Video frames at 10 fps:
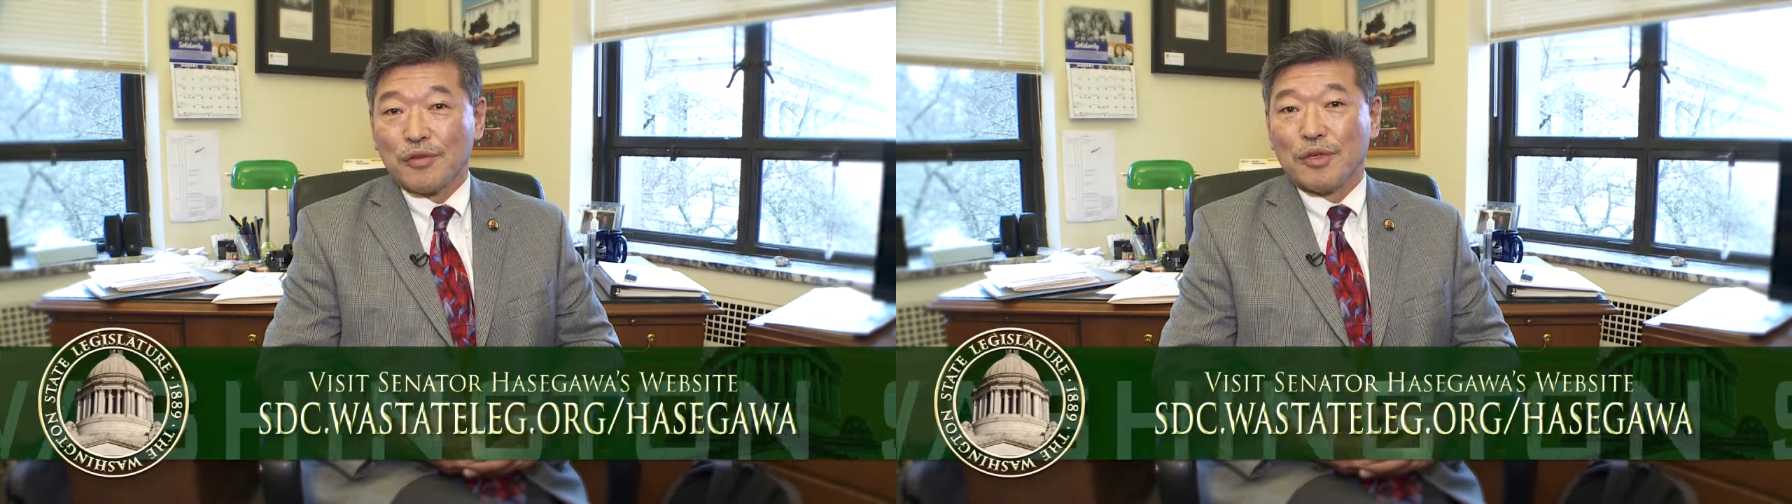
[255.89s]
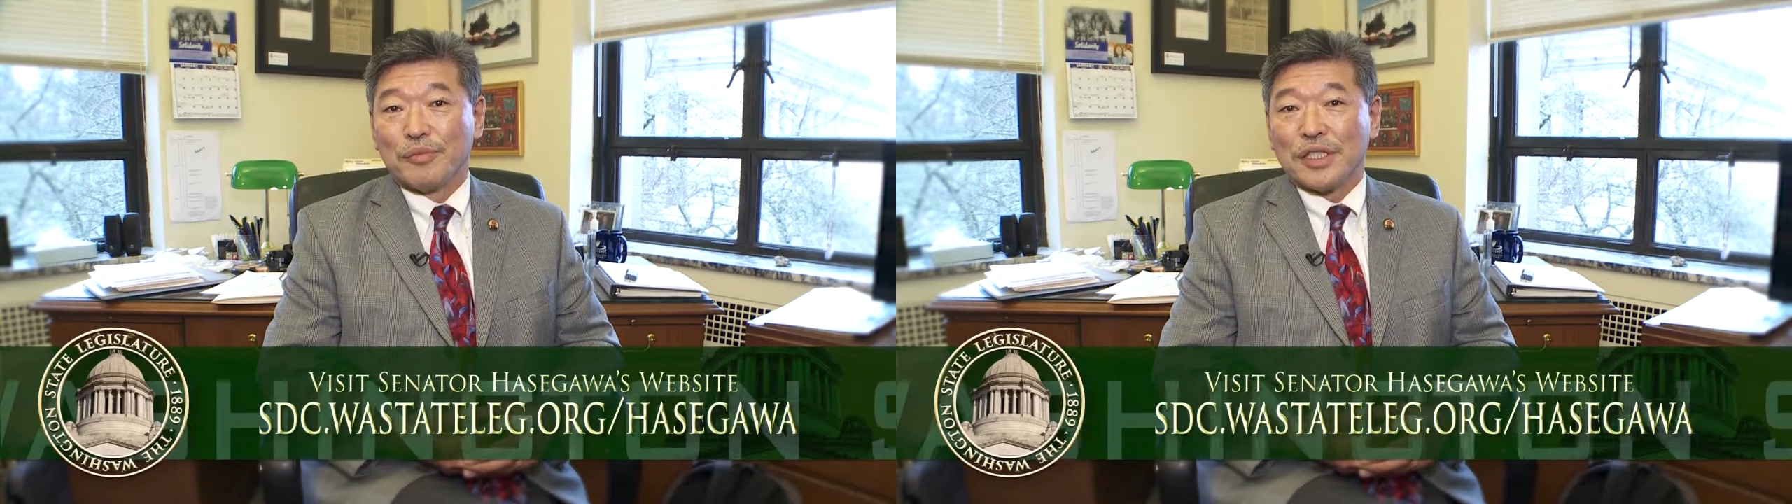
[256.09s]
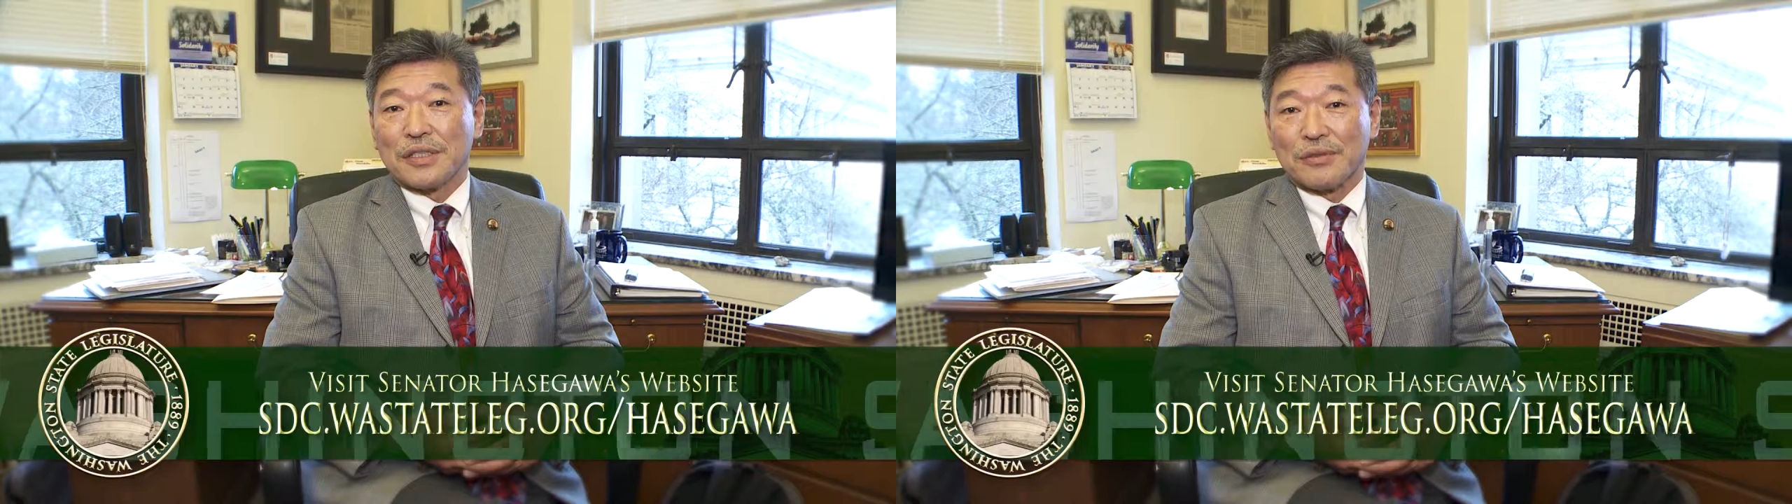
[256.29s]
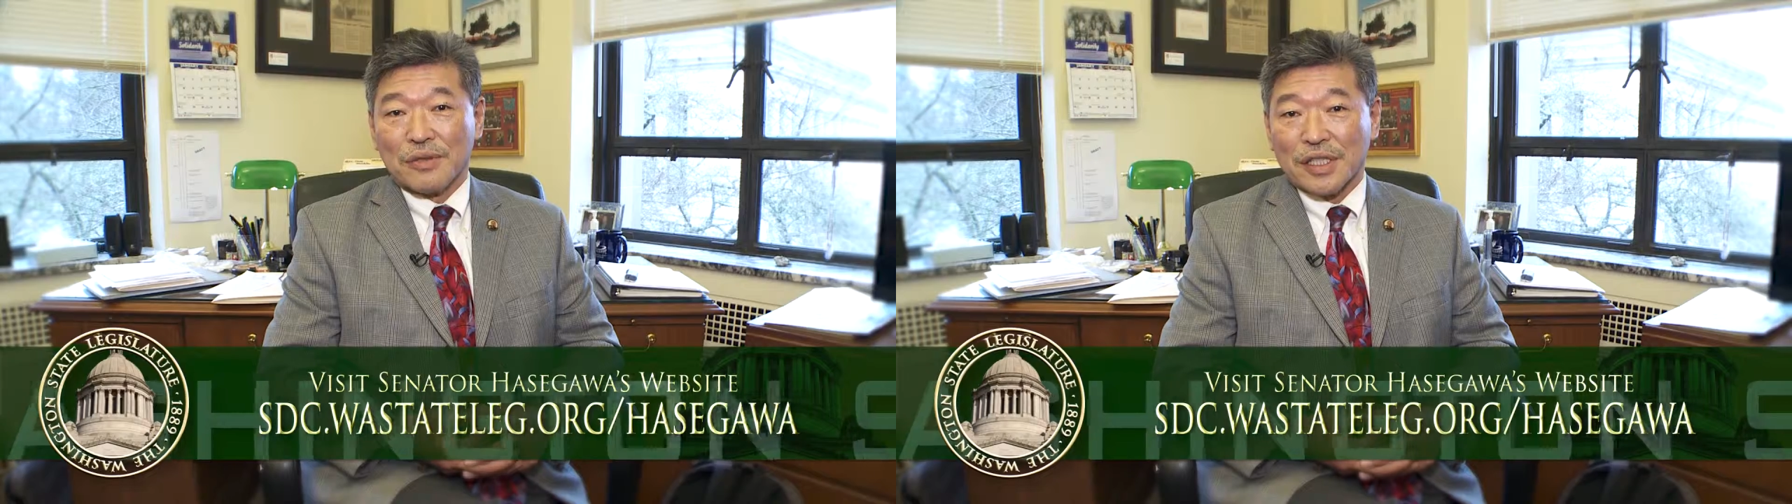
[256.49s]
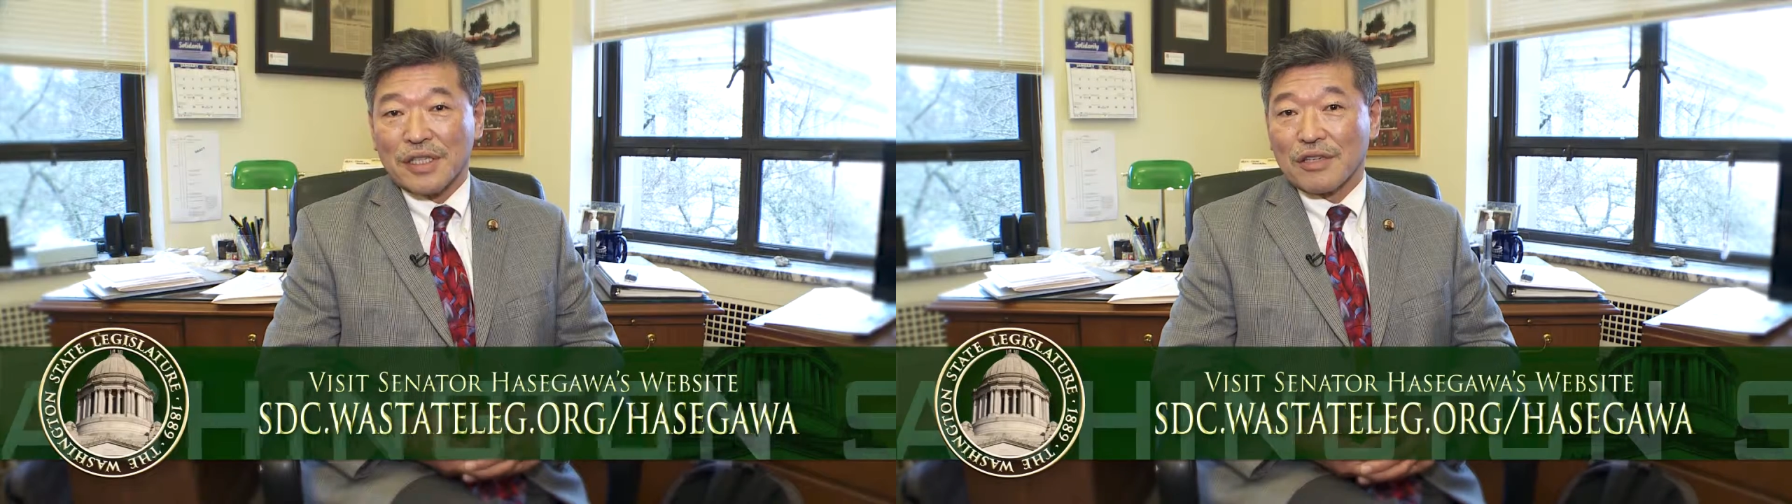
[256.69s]
will be
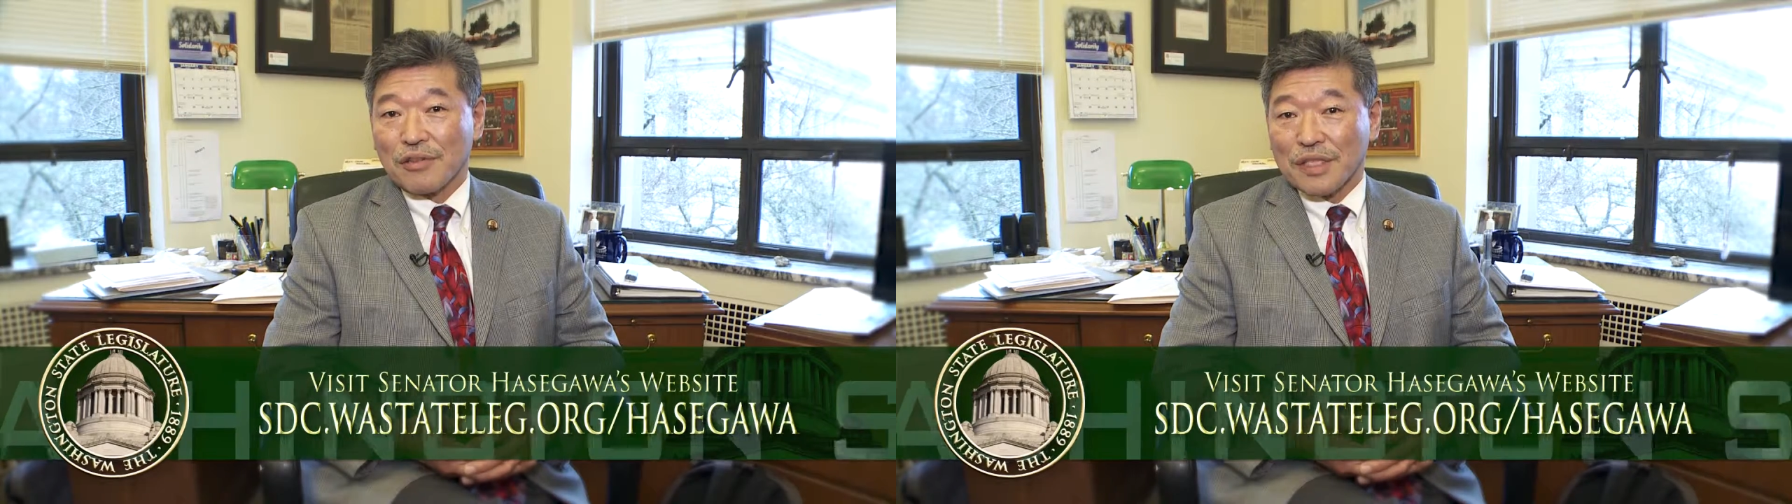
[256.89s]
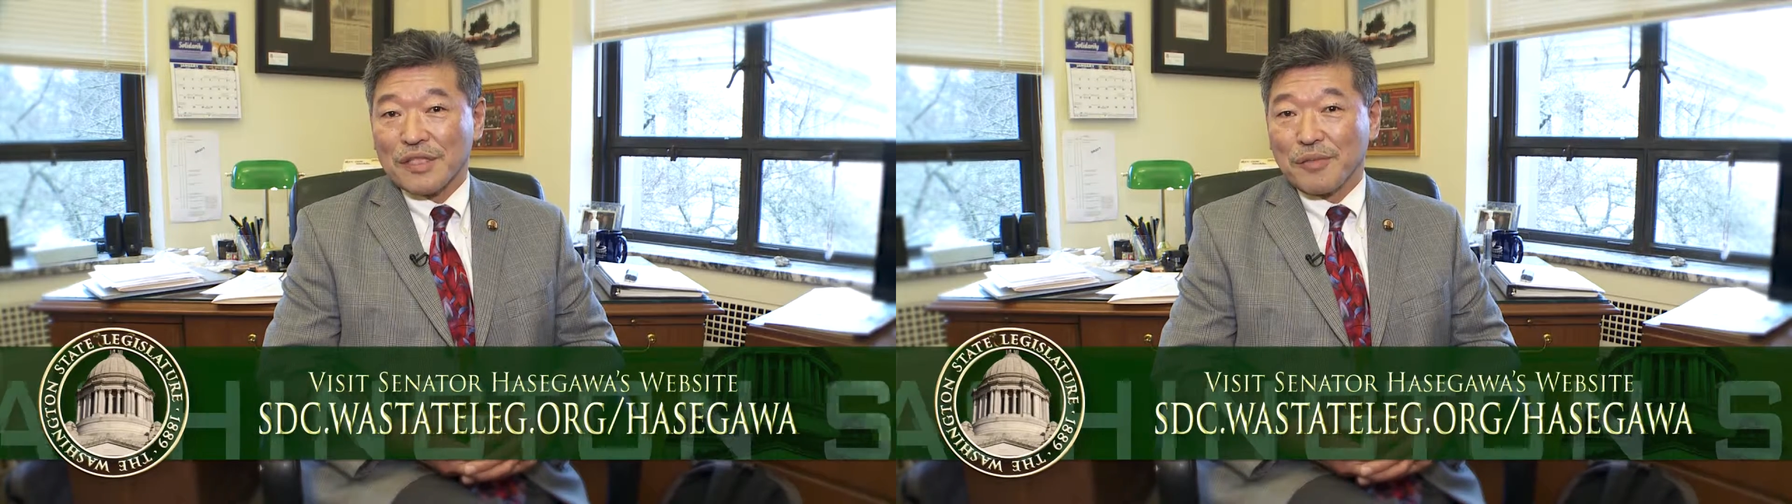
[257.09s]
scrolling across